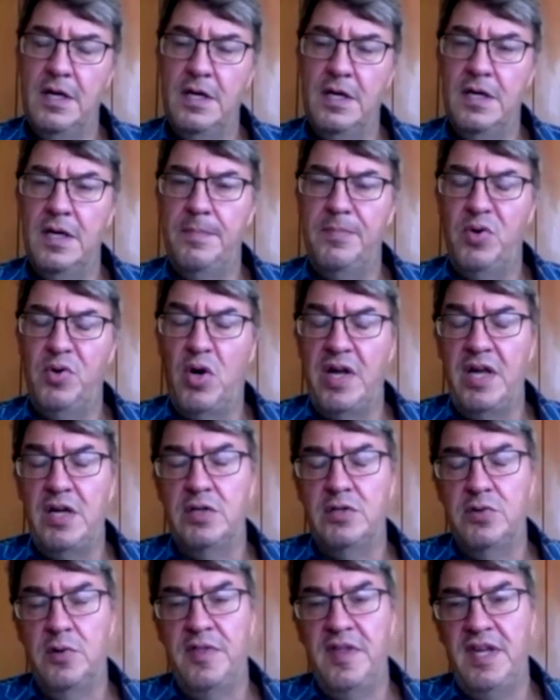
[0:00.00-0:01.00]

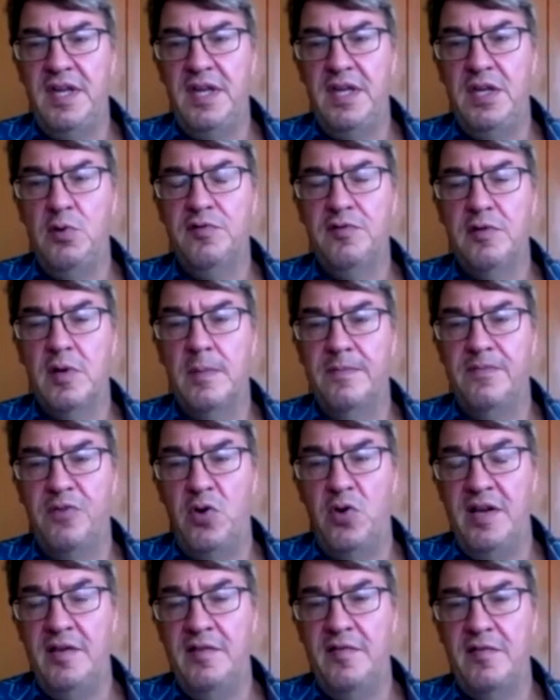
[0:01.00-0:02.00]
Prior to the youth
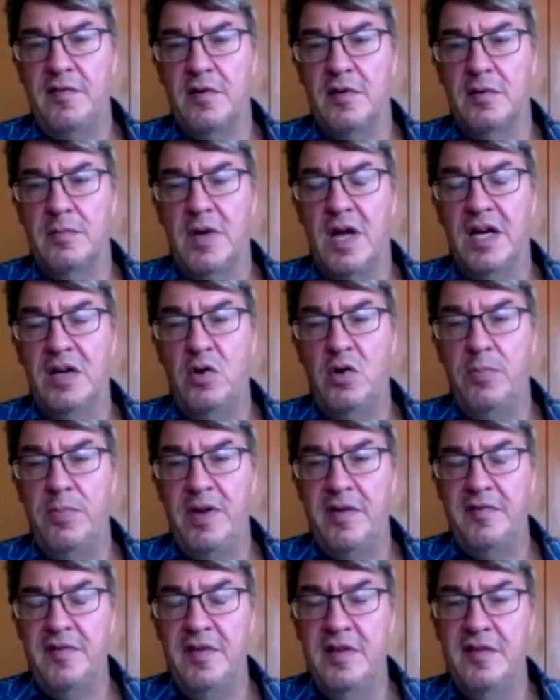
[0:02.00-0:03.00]
conference on
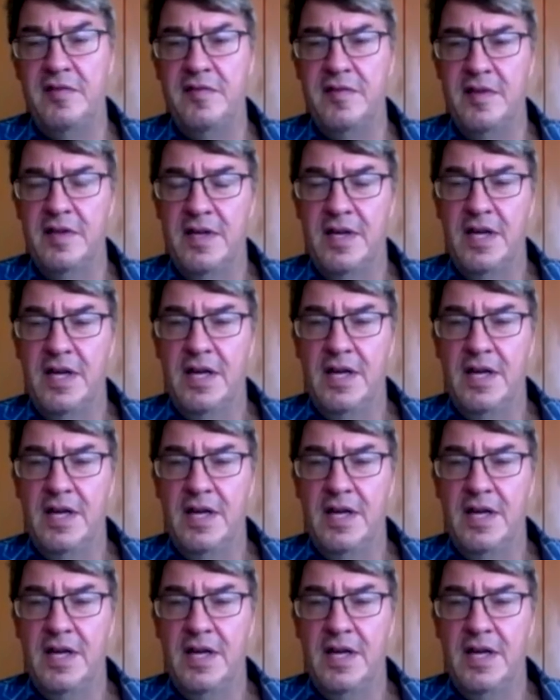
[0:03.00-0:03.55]
agribusiness,